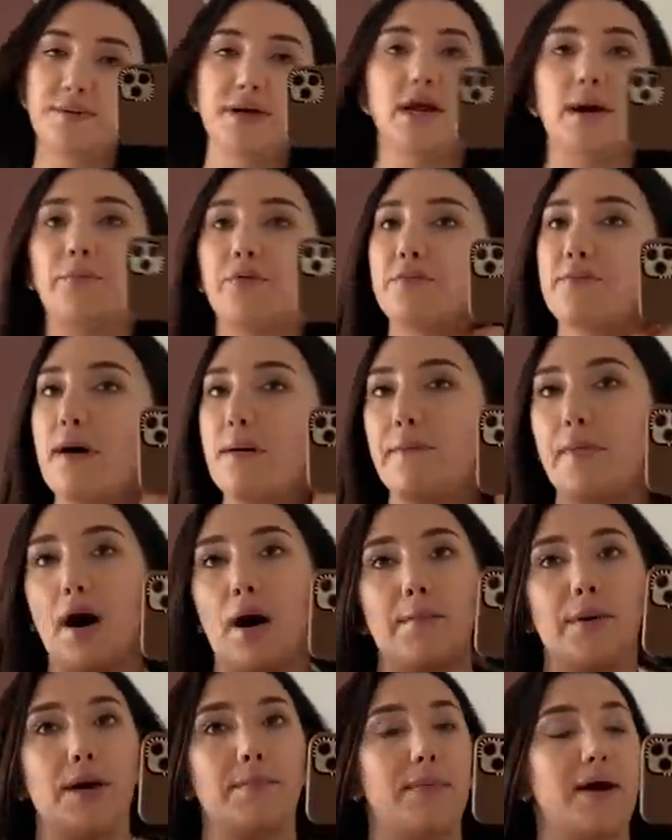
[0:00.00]
meet up with my
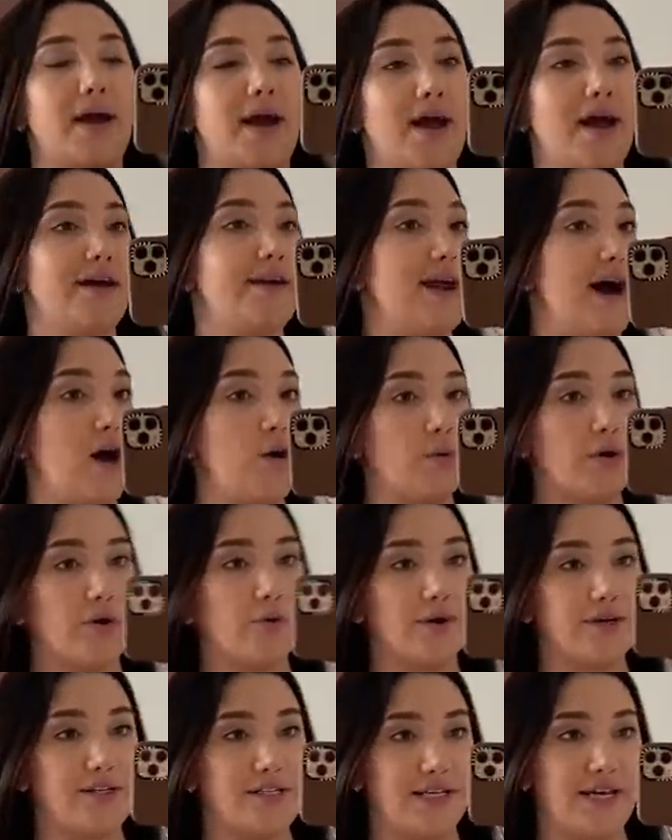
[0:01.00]
mom and my aunt now. We're
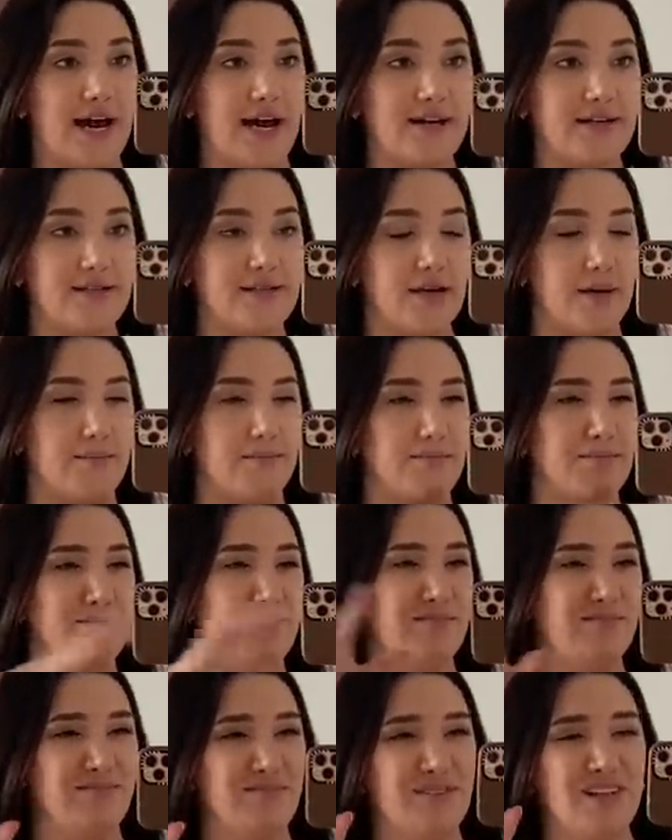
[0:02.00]
going to get
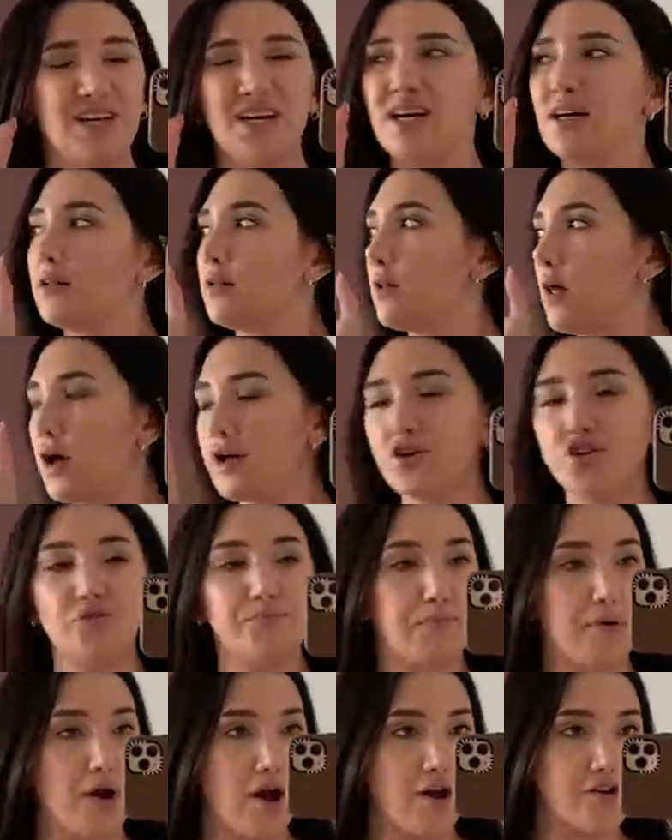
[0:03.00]
some lunch,
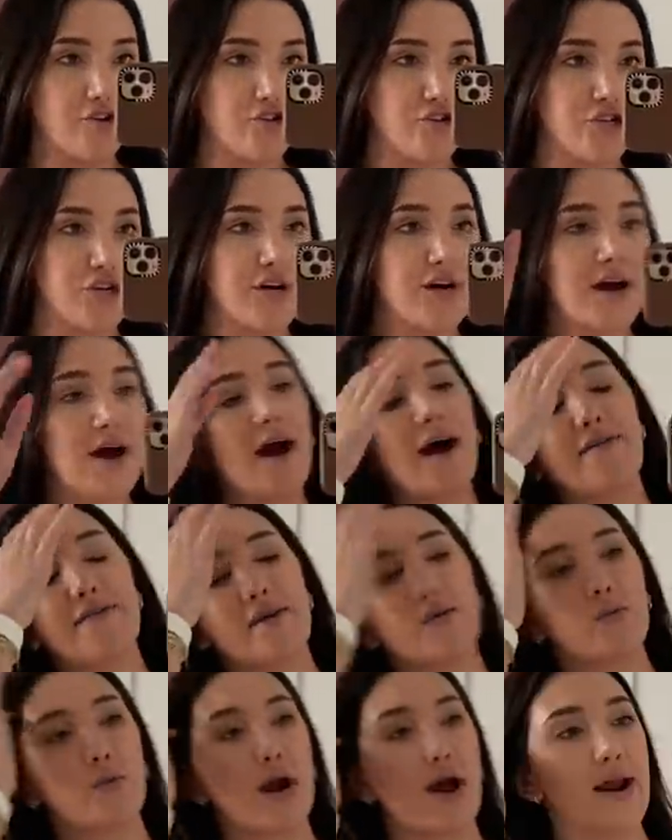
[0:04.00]
brunch, and
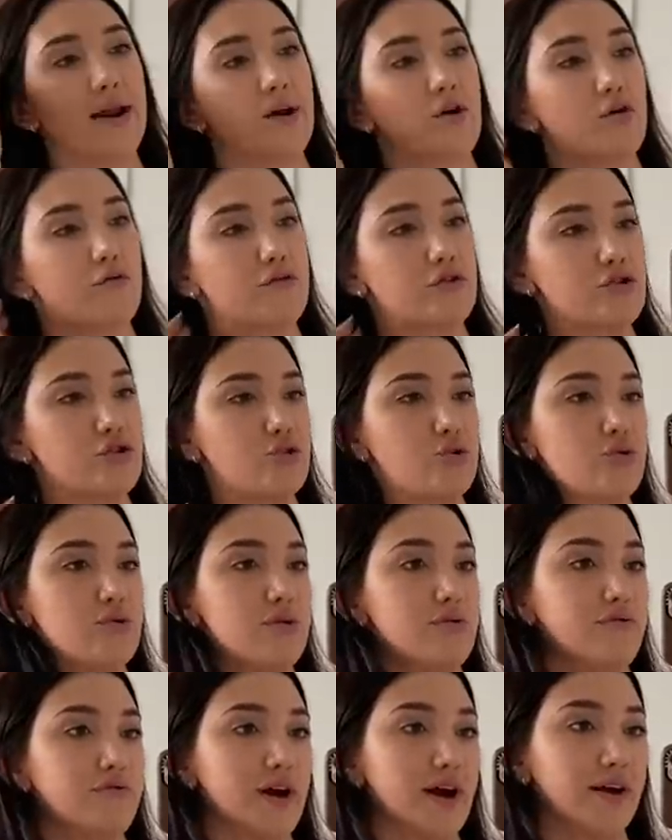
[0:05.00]
then we're heading over to the
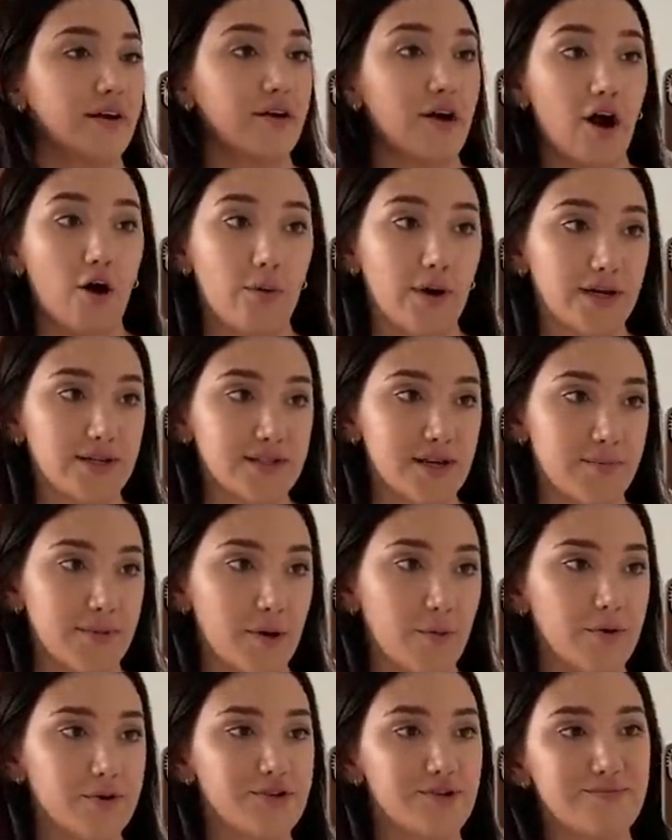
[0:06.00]
Van Gogh exhibit,
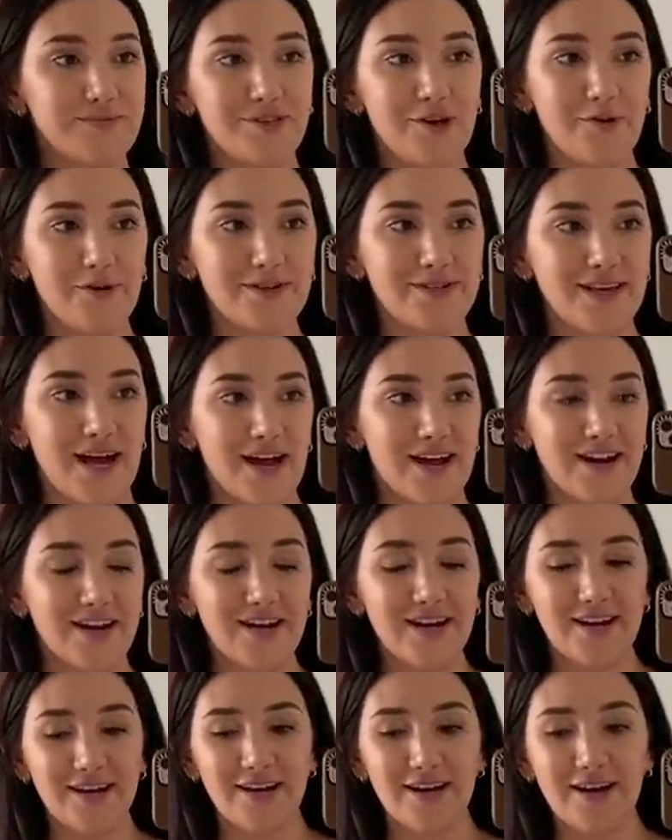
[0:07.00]
which I'm so
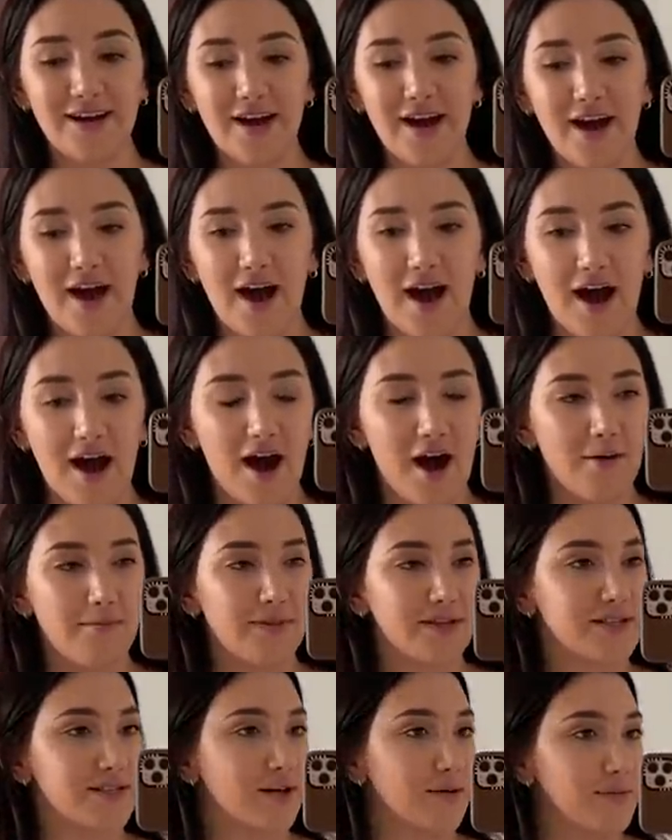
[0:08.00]
excited. Um,
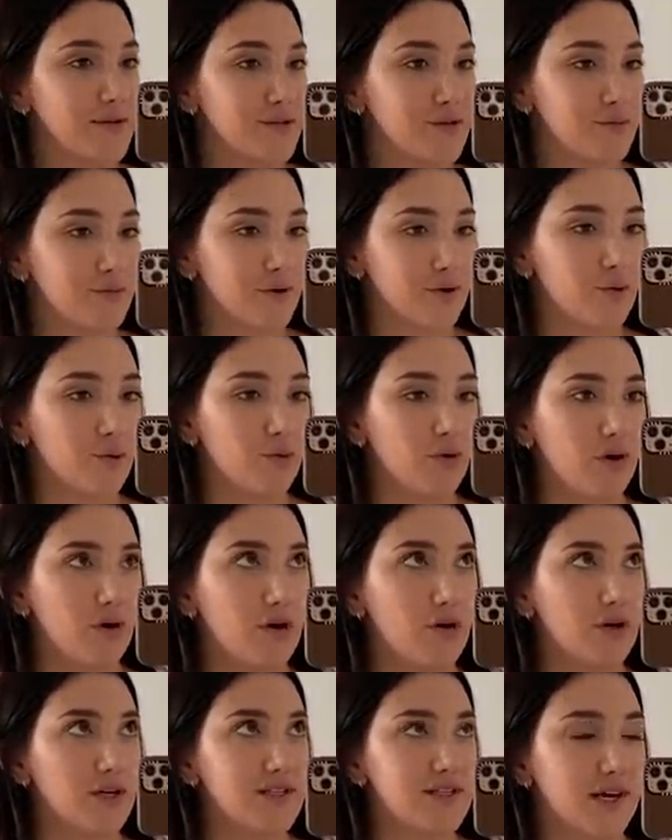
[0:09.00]
that's gonna be super
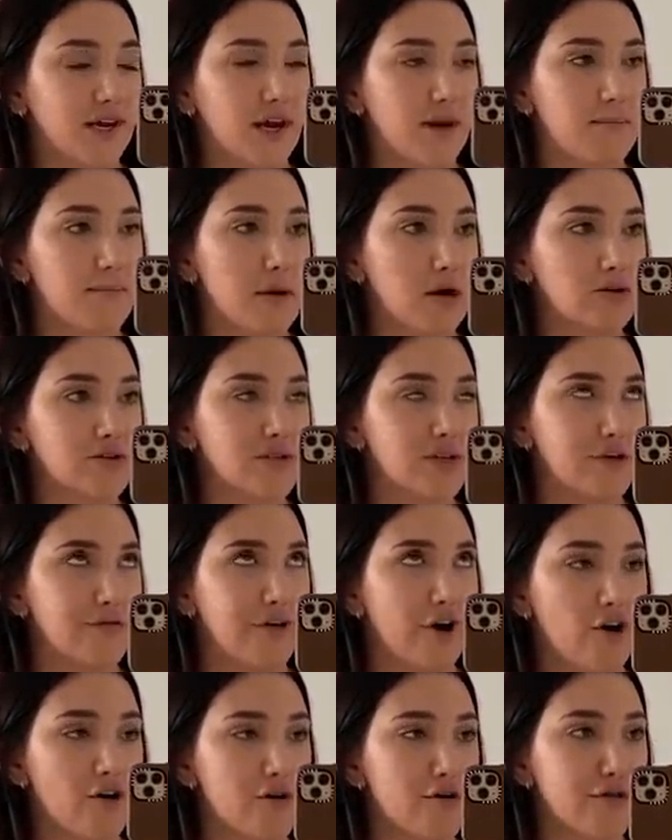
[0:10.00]
cool. It's like an immersive
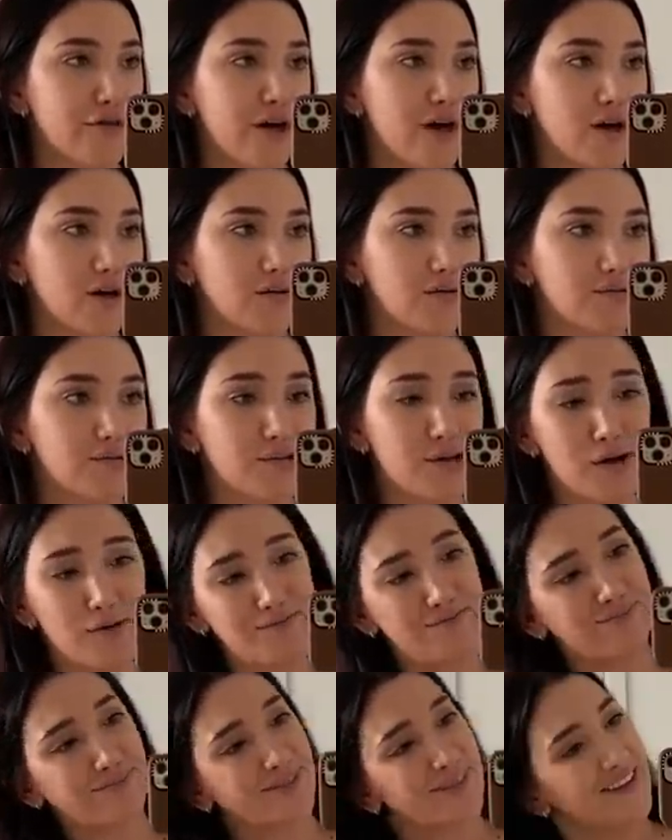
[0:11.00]
art thing, so
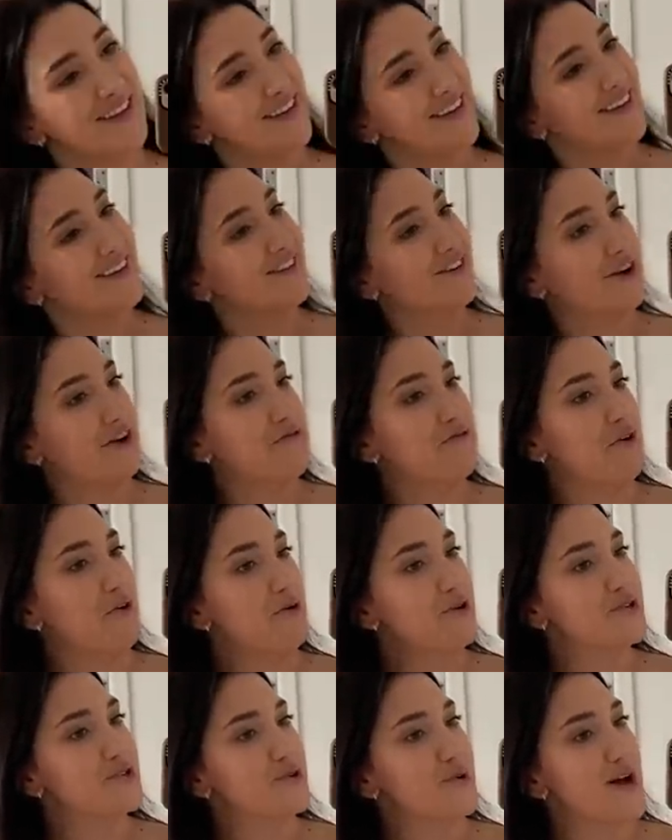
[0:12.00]
looking forward to